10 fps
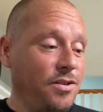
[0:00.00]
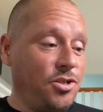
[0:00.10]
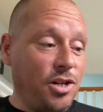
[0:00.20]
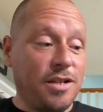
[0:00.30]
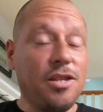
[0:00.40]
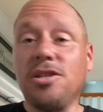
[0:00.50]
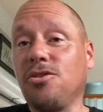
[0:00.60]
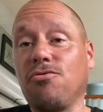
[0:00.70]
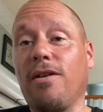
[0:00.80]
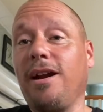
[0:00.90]
just the
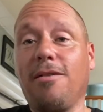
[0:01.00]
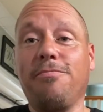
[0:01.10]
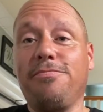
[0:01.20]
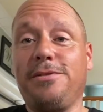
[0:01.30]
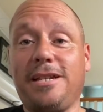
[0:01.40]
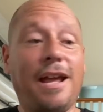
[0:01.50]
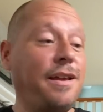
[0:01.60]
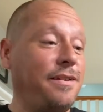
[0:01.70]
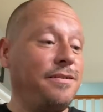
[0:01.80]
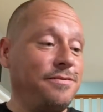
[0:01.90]
straight-up
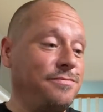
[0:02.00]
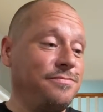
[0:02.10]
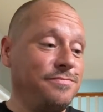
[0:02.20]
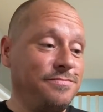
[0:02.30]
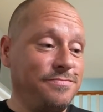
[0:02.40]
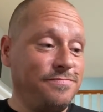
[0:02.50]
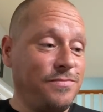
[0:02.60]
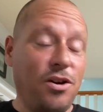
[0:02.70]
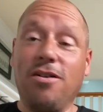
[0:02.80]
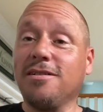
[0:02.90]
steak,
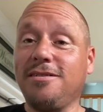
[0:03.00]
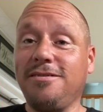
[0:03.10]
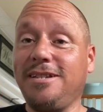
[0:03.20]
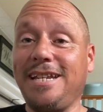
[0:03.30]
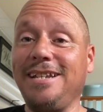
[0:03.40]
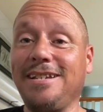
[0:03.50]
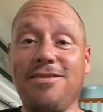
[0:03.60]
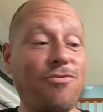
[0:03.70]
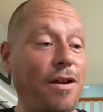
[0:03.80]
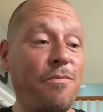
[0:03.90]
cooked,
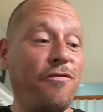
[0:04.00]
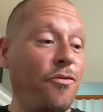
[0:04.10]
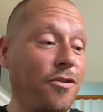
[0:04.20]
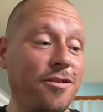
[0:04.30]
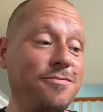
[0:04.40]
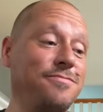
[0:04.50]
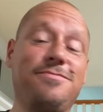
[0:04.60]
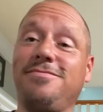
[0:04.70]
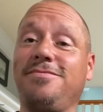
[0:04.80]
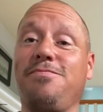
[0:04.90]
seasoned right before,
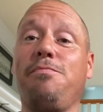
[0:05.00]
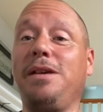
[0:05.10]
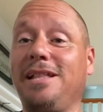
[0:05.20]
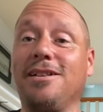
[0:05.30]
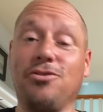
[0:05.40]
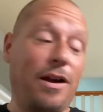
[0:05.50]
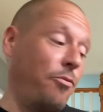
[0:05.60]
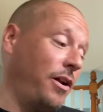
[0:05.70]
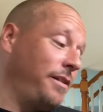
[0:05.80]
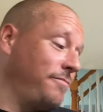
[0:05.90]
beat the dry
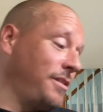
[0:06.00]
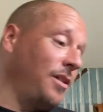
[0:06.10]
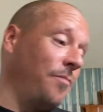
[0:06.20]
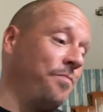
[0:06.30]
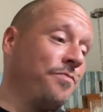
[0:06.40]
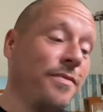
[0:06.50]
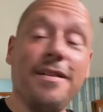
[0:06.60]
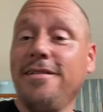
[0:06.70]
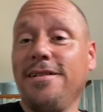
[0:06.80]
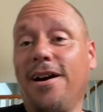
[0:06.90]
brine. So,
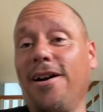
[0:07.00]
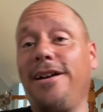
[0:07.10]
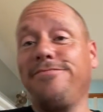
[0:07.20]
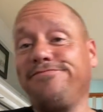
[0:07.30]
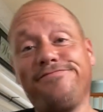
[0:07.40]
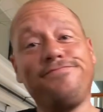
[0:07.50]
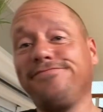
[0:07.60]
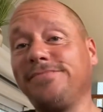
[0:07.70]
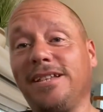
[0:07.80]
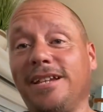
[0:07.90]
all right,
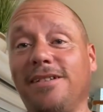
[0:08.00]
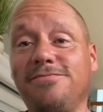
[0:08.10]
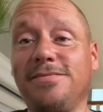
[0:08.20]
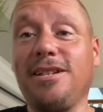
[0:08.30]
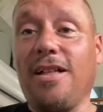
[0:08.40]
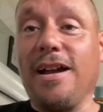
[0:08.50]
that's it. That's all